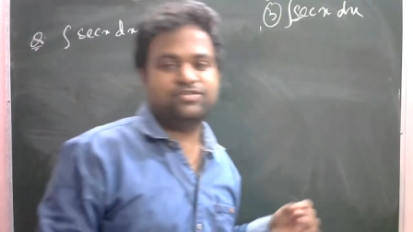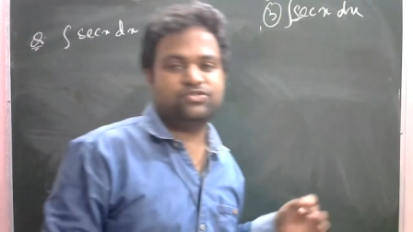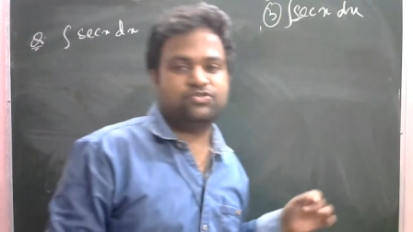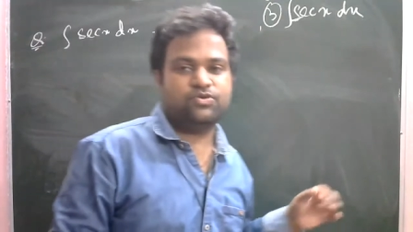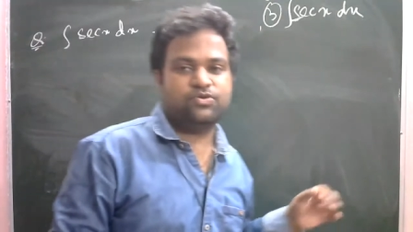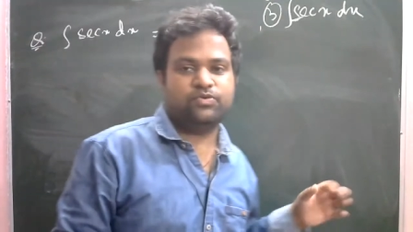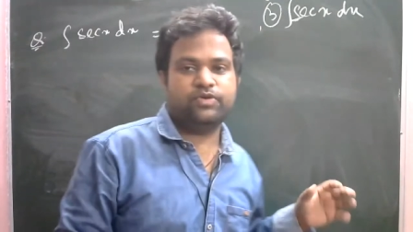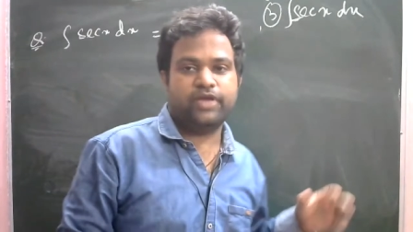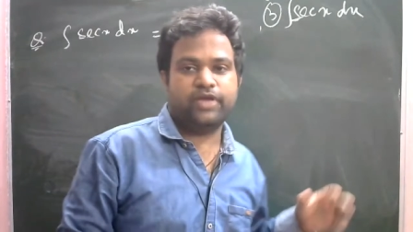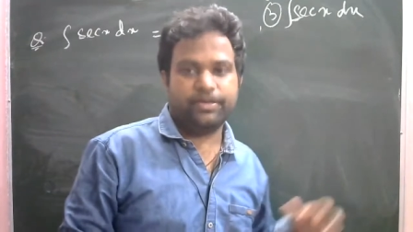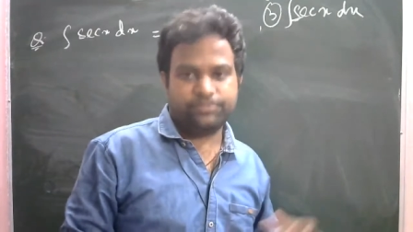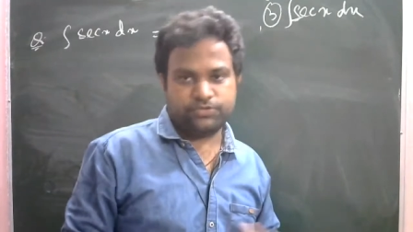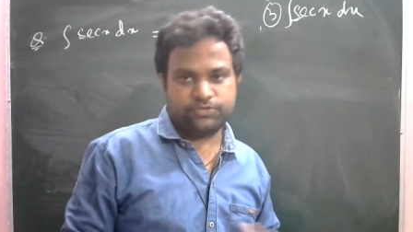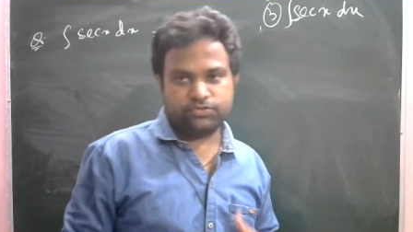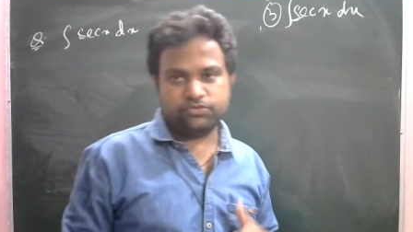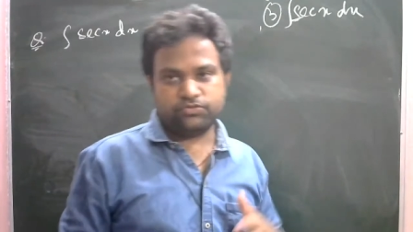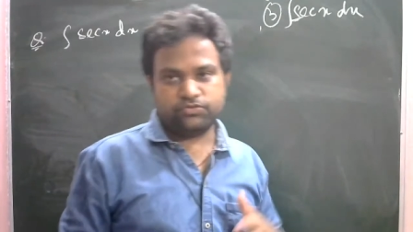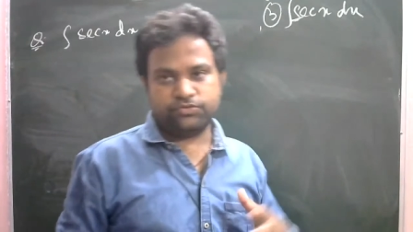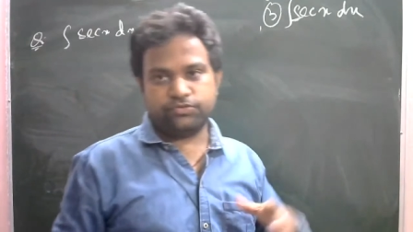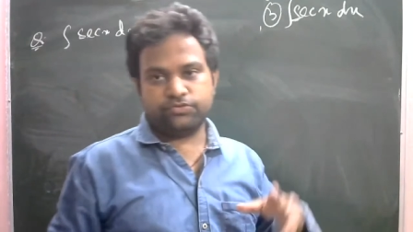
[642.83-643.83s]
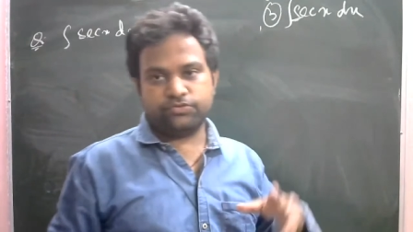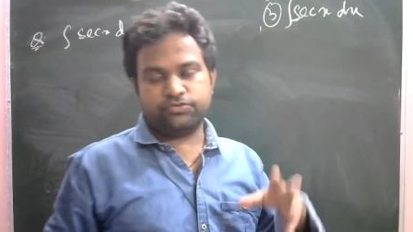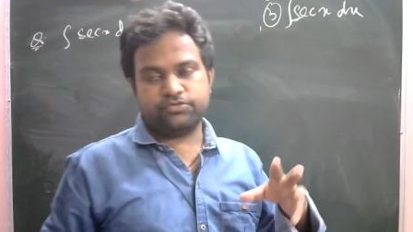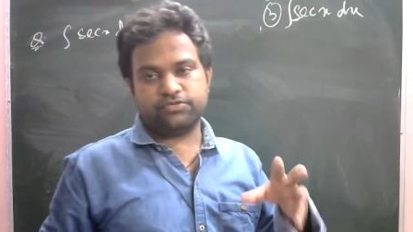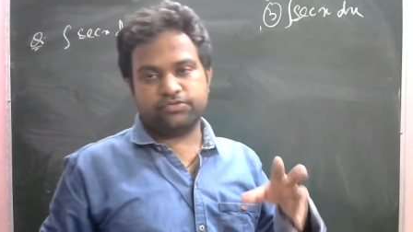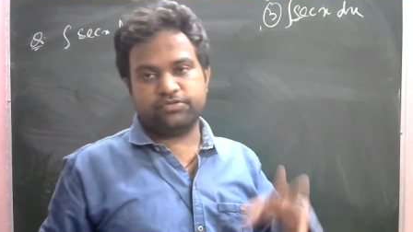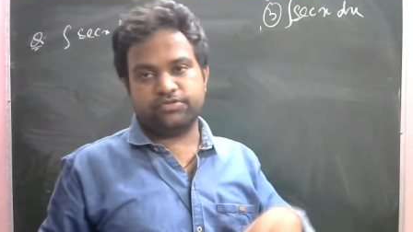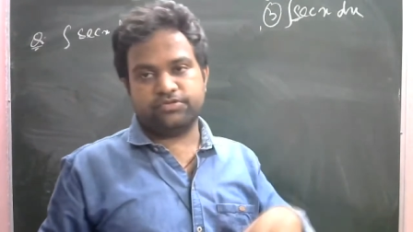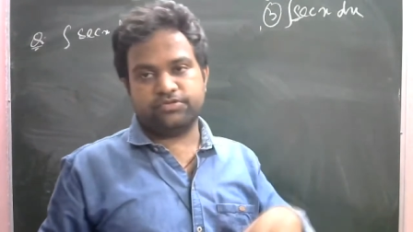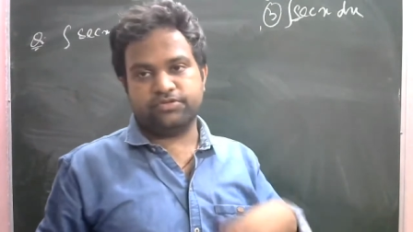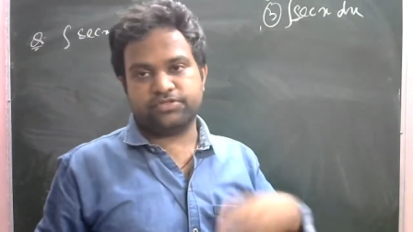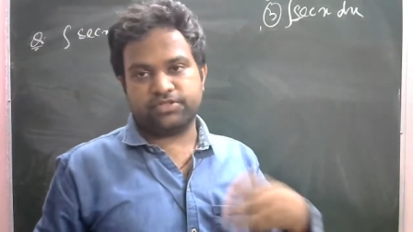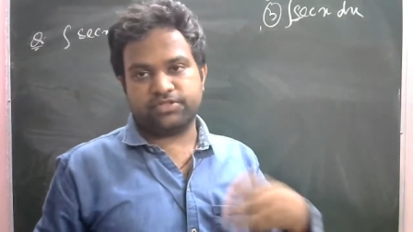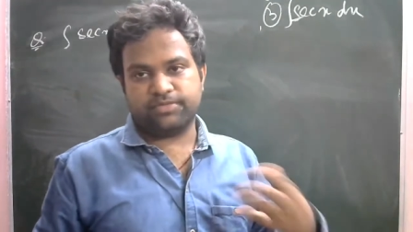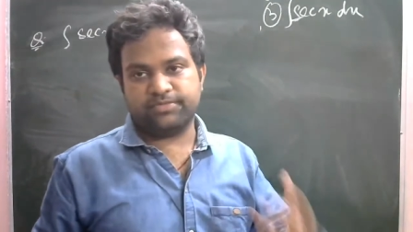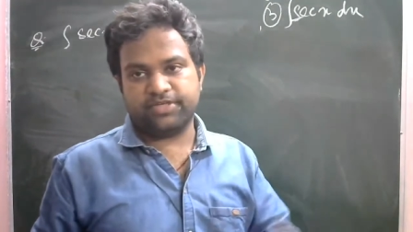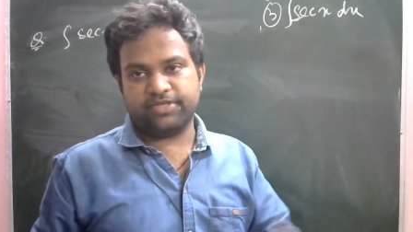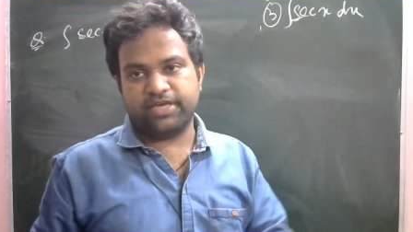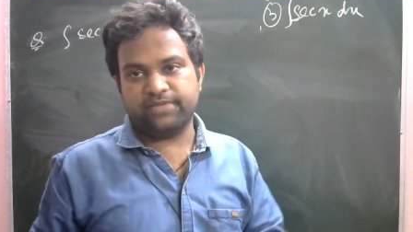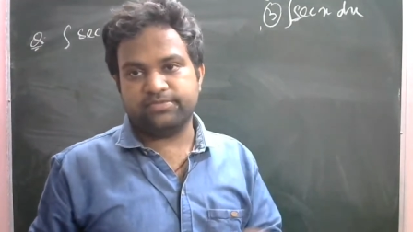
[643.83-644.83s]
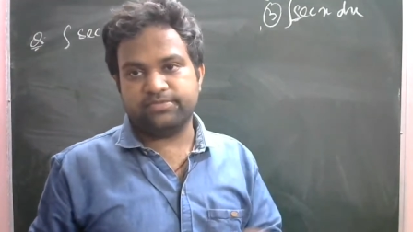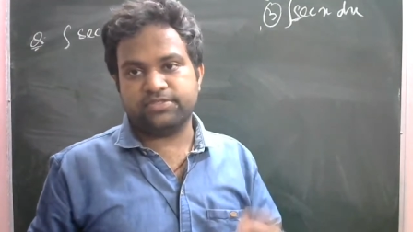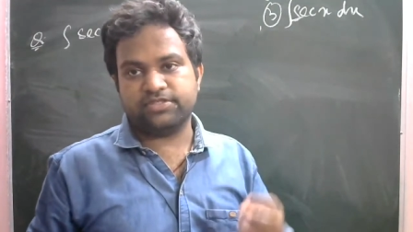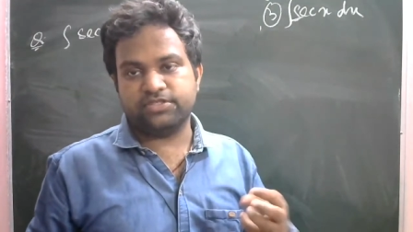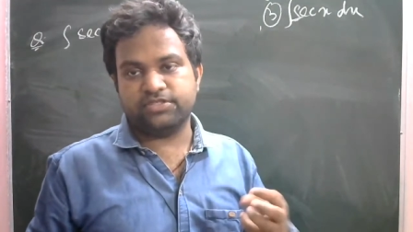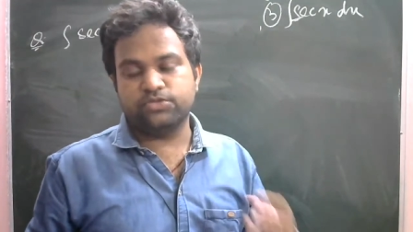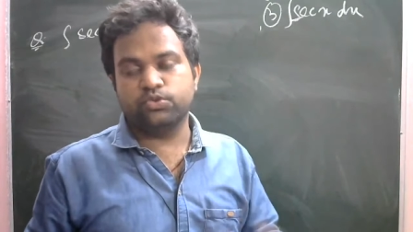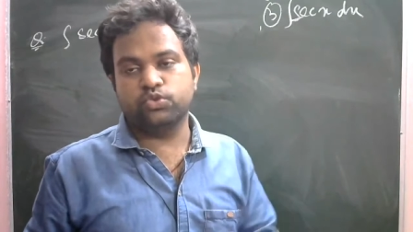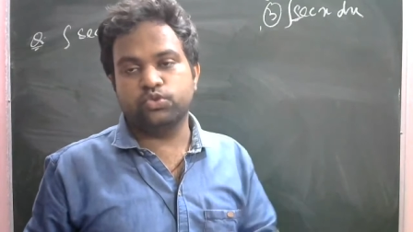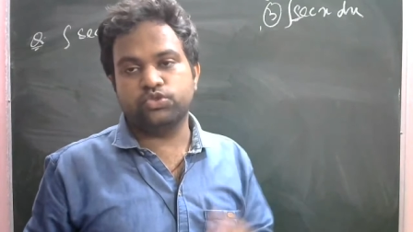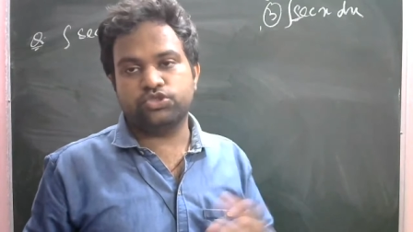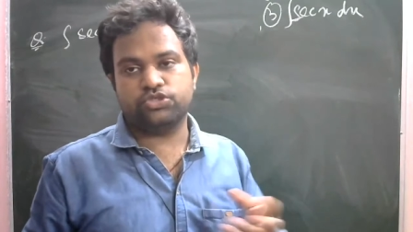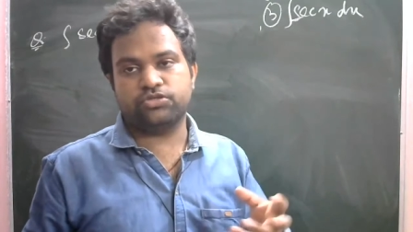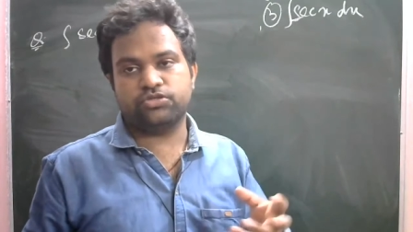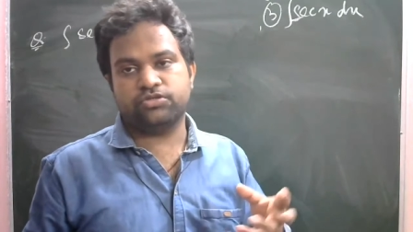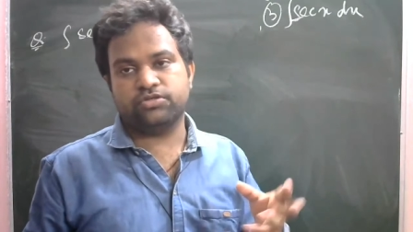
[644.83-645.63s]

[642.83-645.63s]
So we have to sometimes use